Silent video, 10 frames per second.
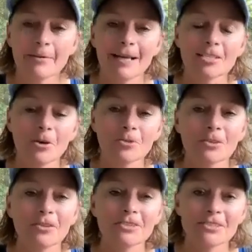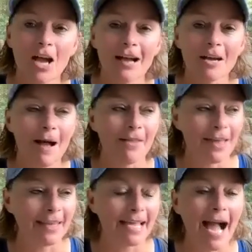anyway, so talk about
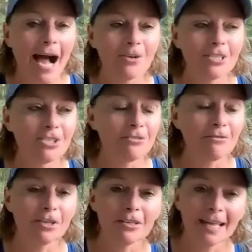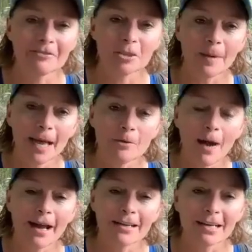that. Like, how did you feel after
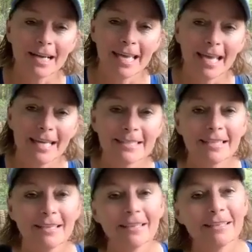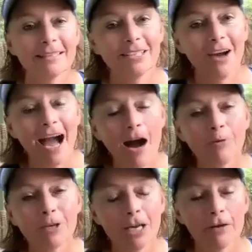Badwater, and how
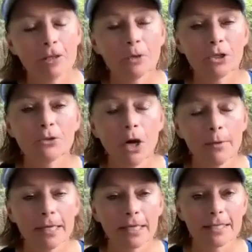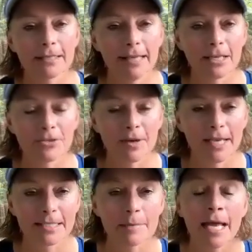recovered were you going into the next
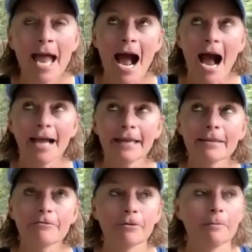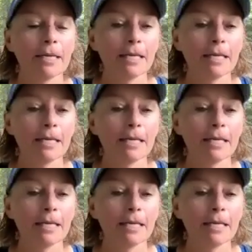race? I mean, I think for me,